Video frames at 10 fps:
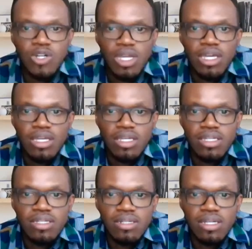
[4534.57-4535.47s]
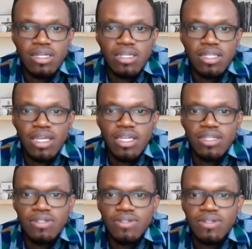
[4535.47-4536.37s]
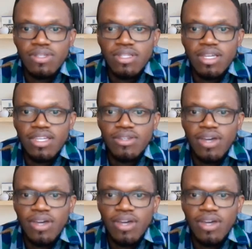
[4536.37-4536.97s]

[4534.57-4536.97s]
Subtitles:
Okay. Okay. Thank you. Thank you.